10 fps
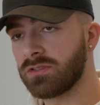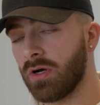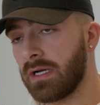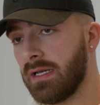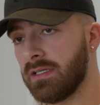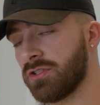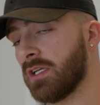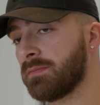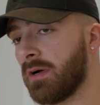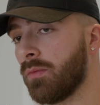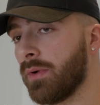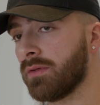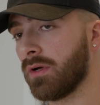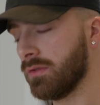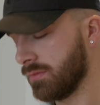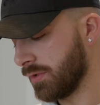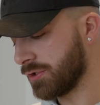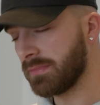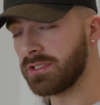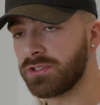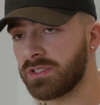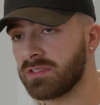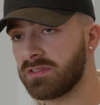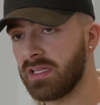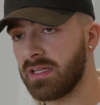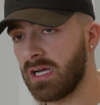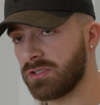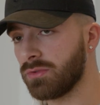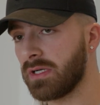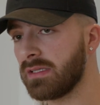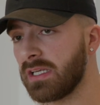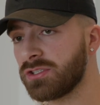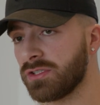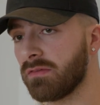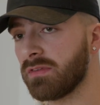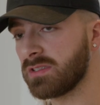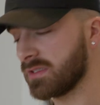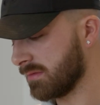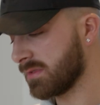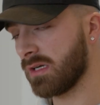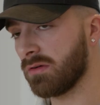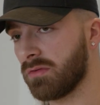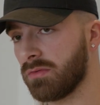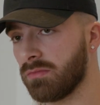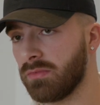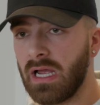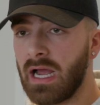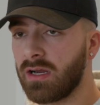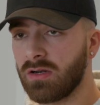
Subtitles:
got a clear transparent window, which means you can see the actual condition of the system's health at a